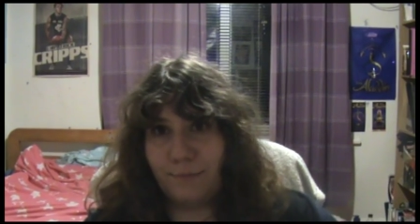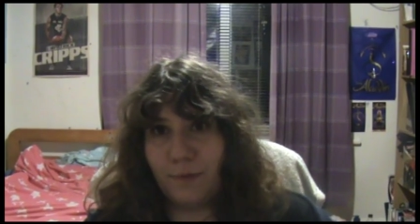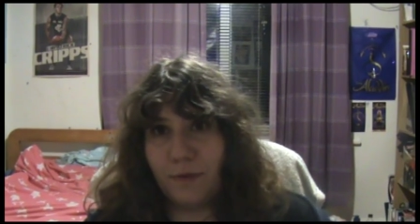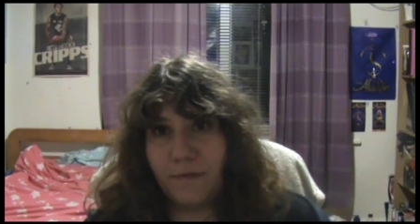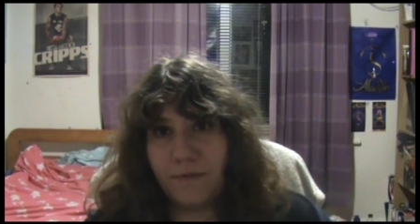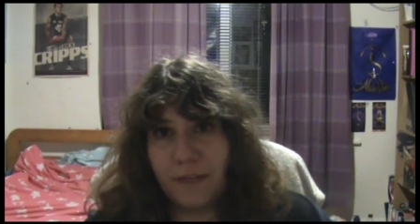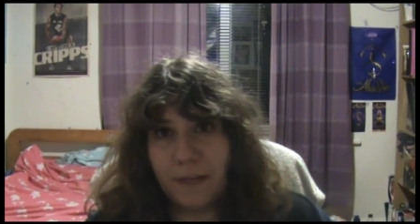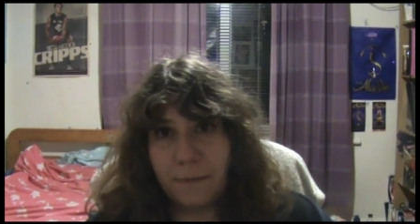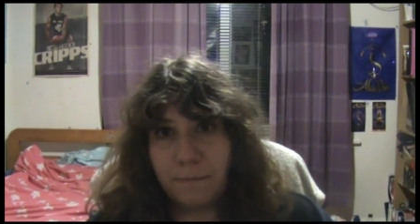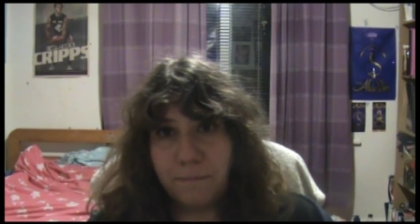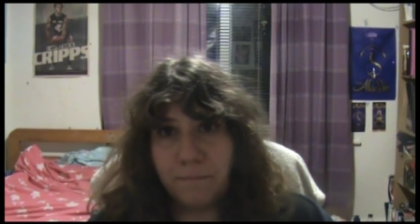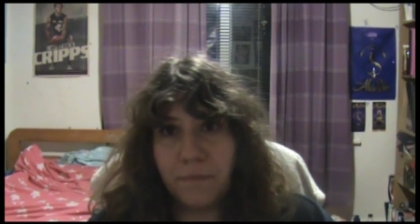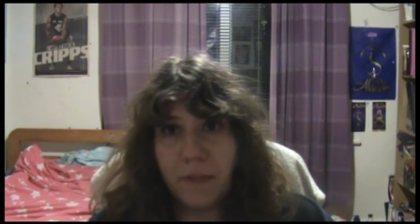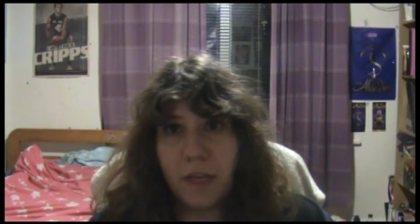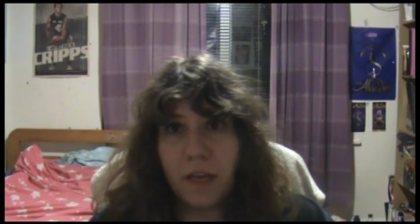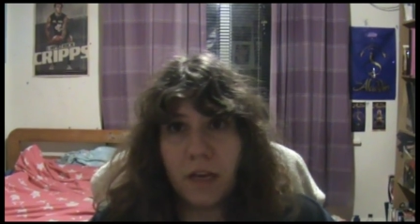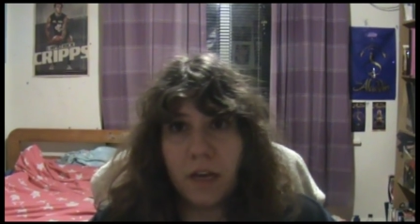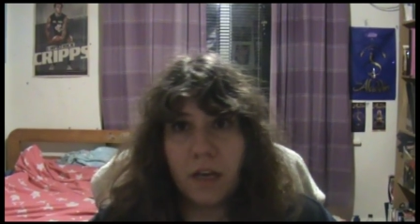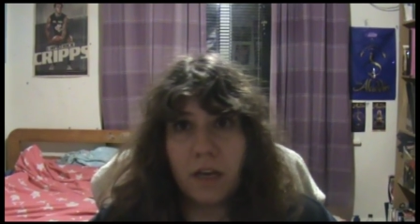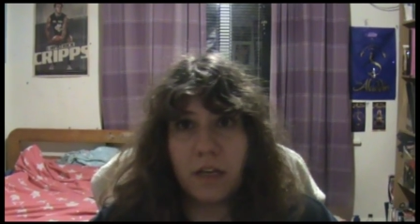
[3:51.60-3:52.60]
movie.
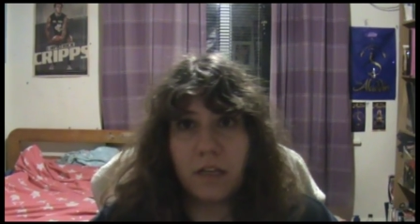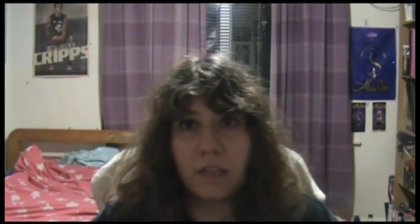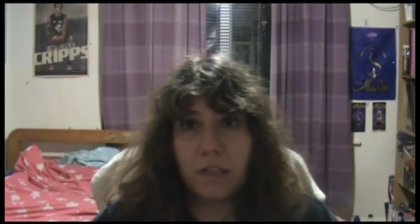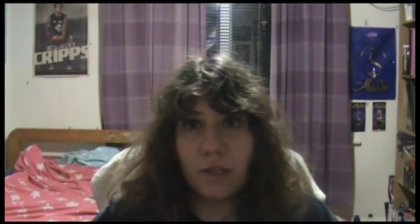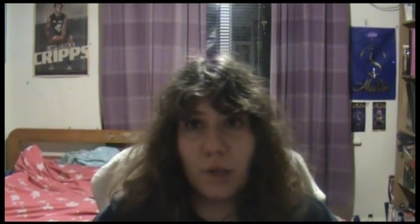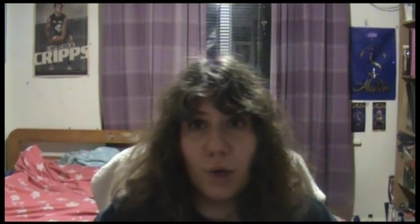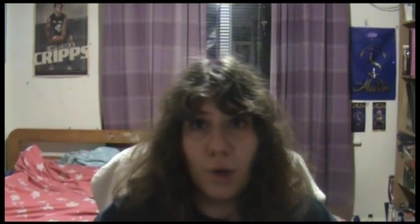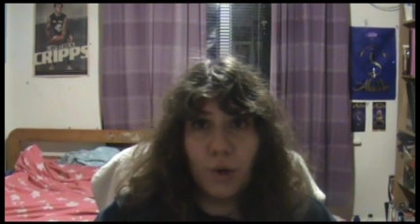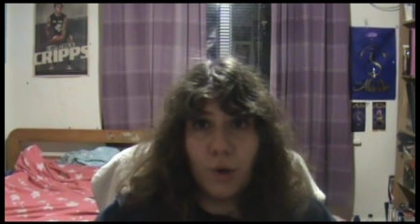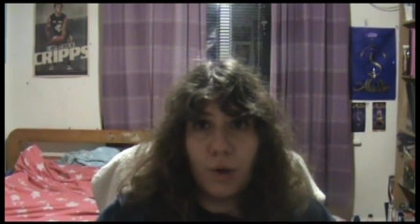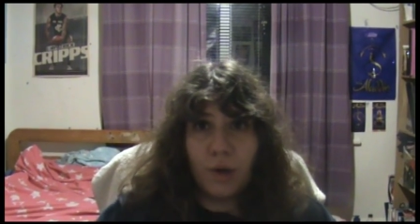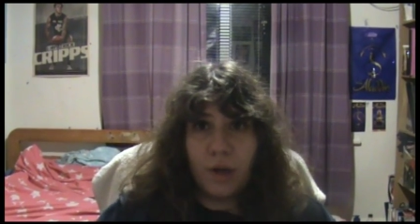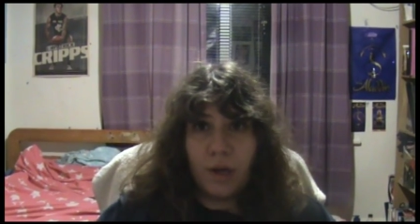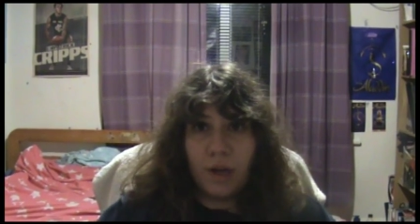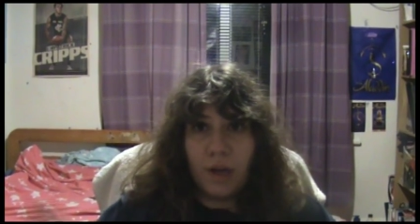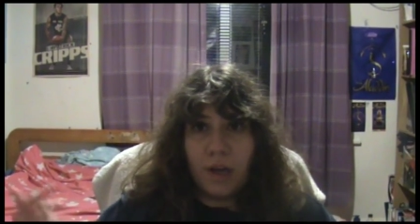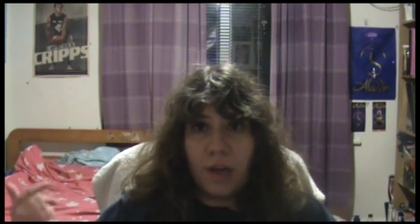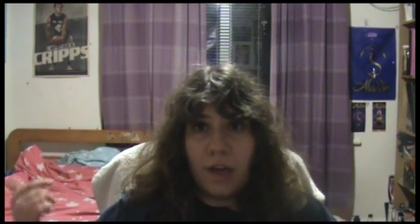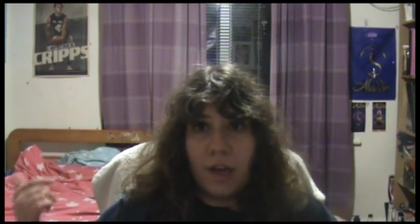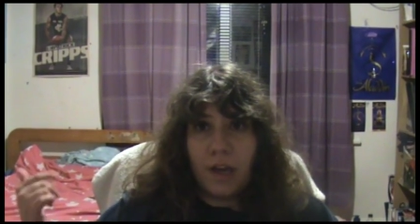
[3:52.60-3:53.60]
So
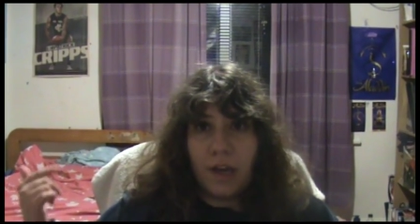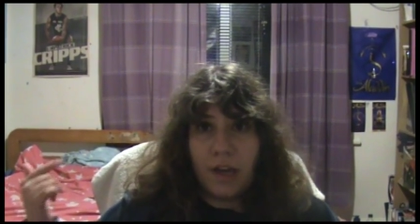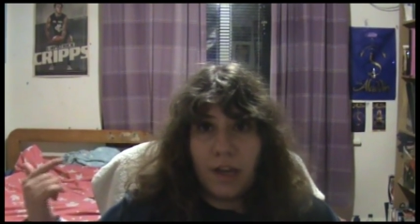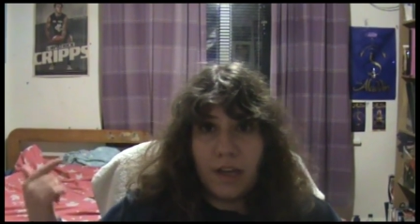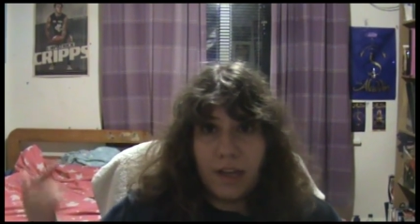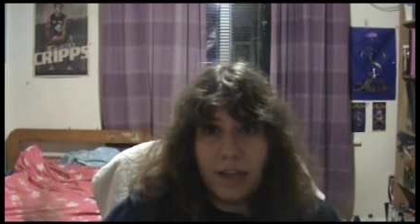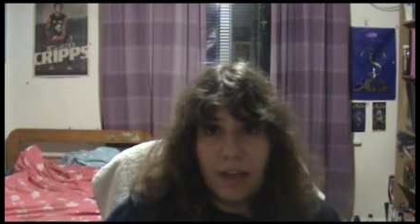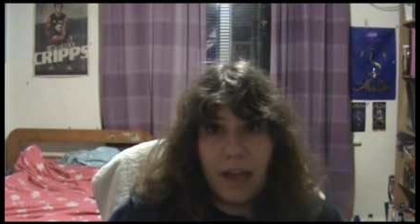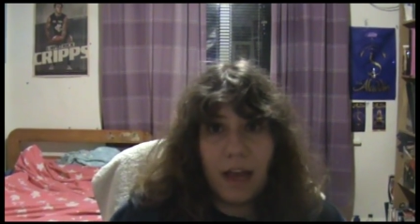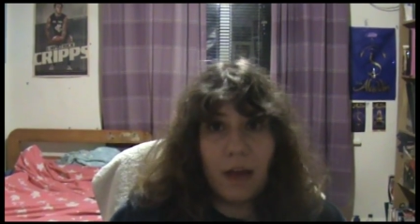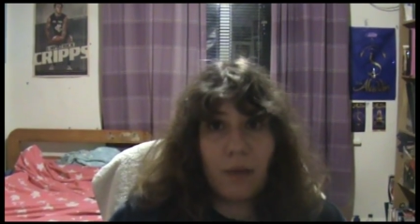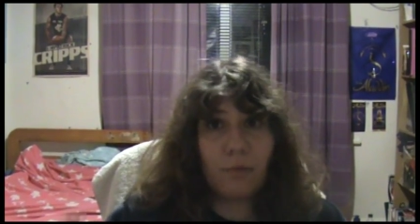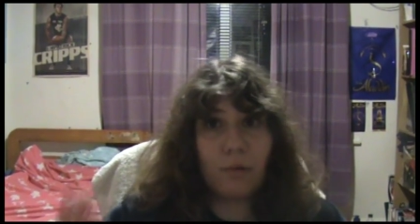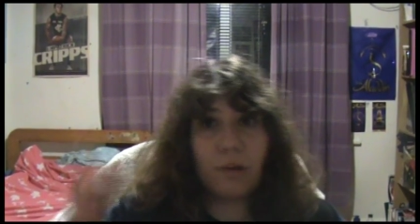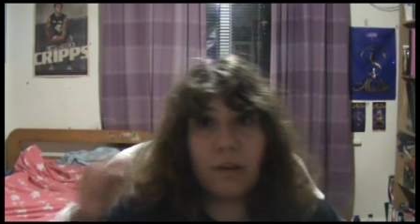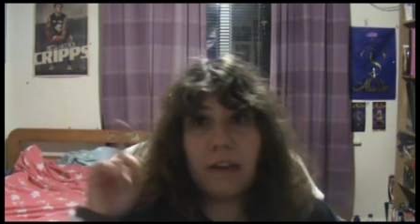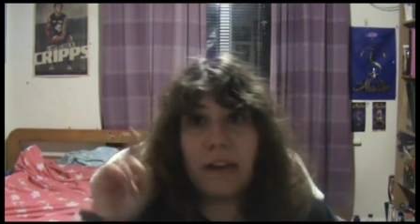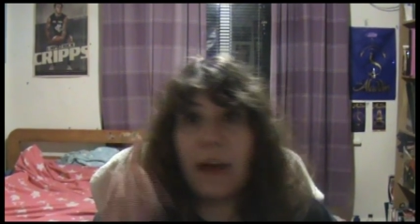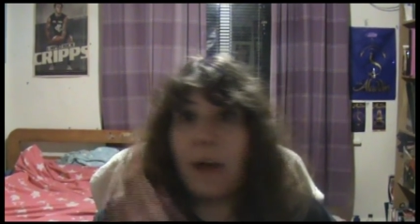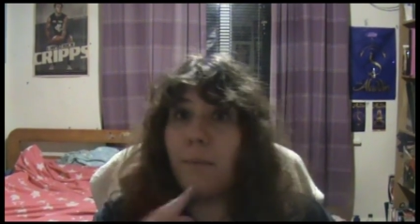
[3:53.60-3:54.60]
yeah, I'm
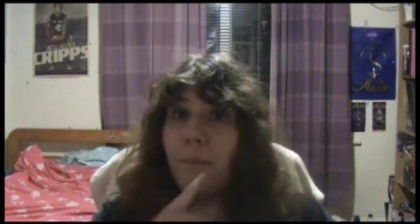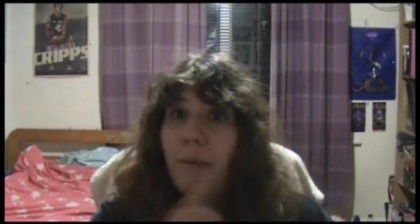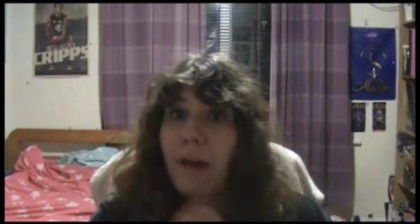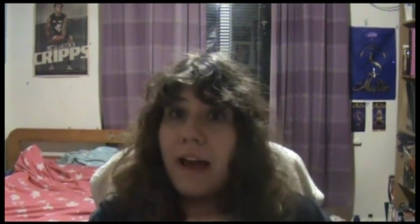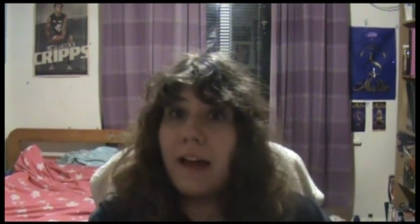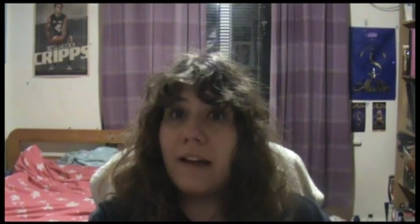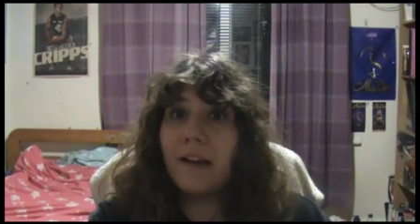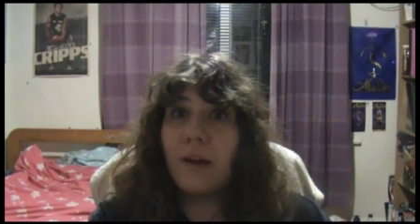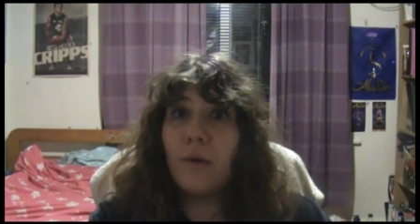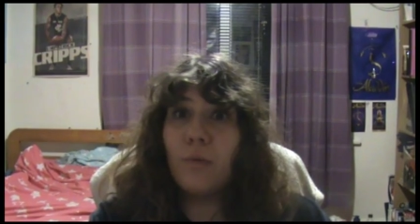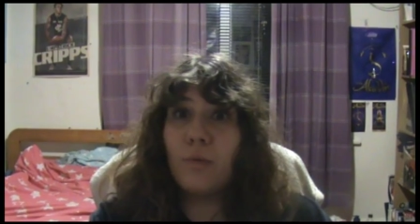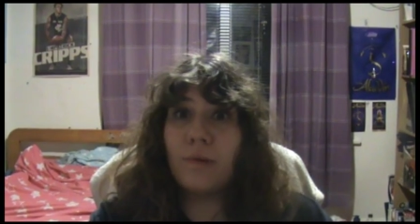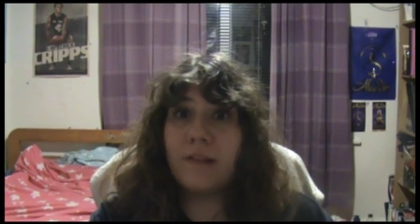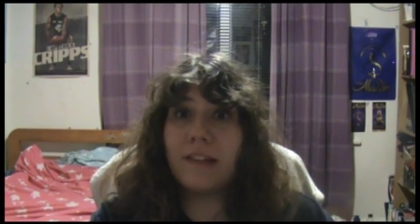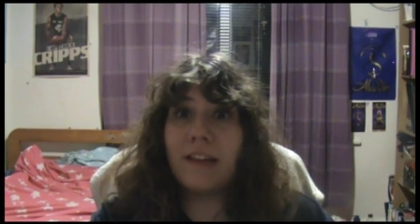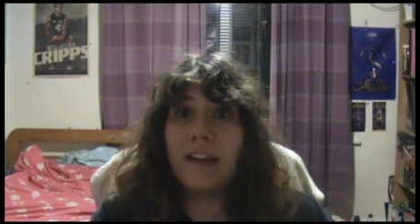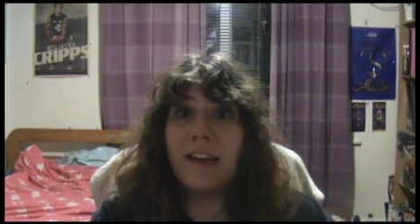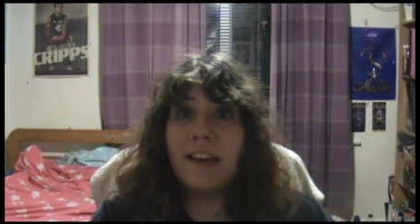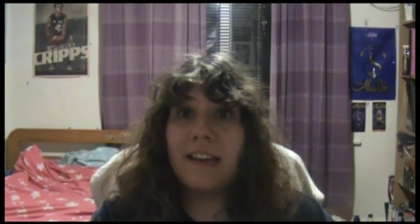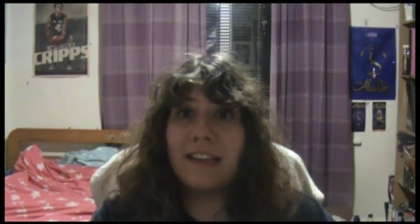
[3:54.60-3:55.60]
gonna come back
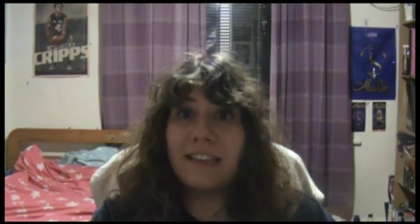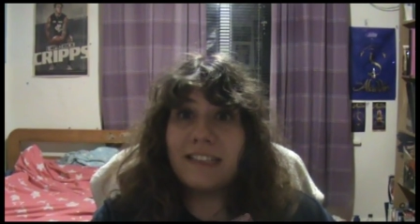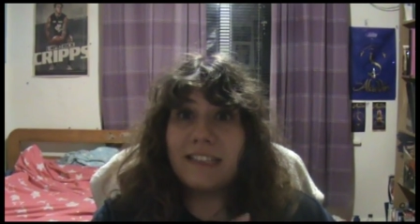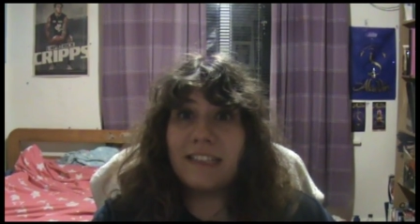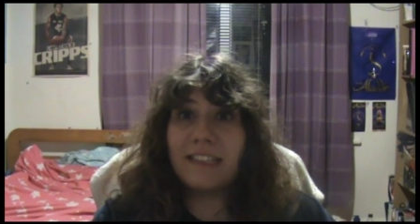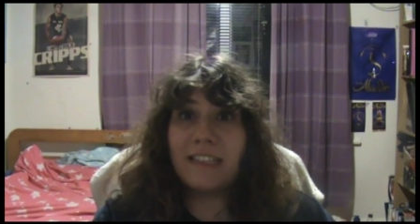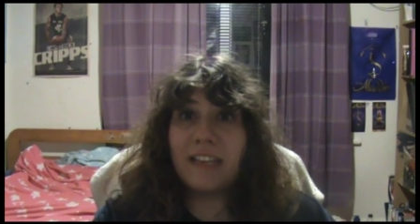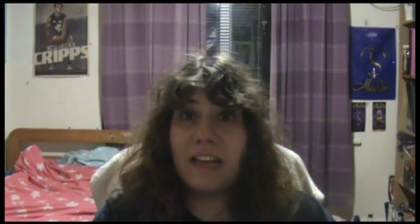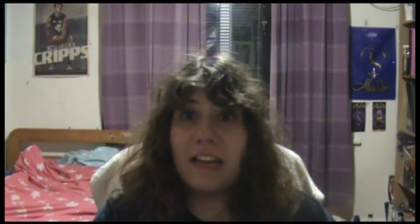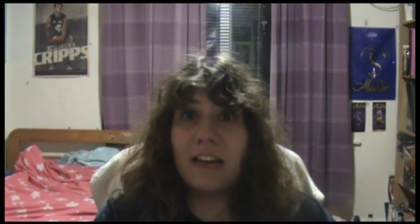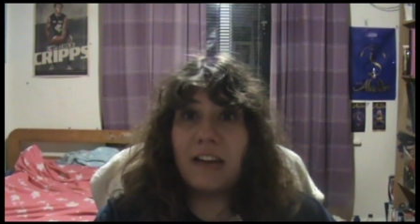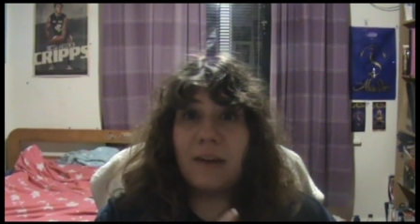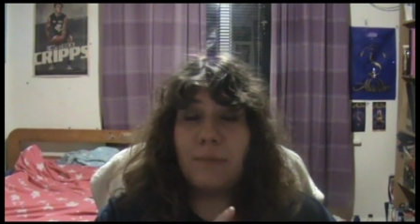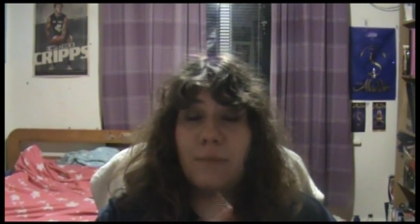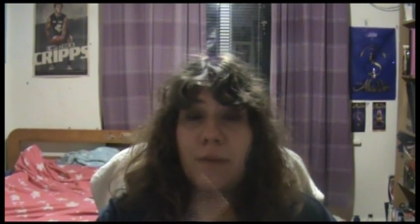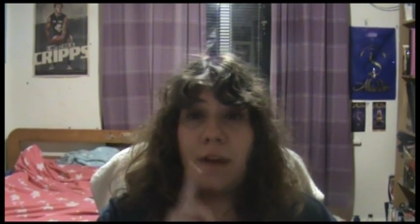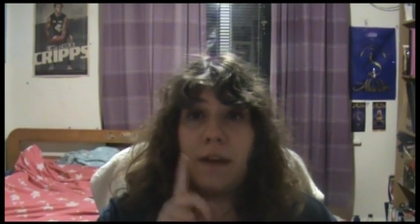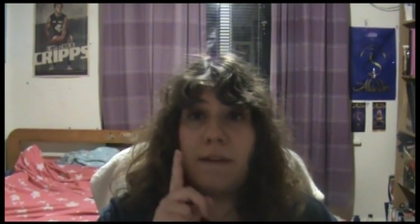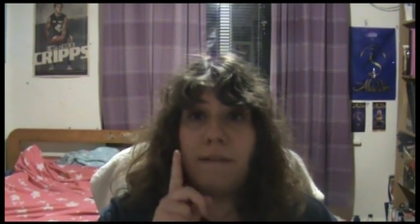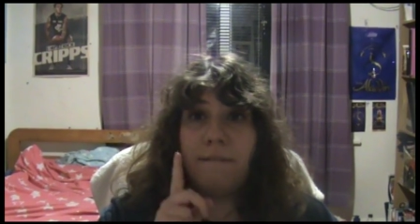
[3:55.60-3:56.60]
with some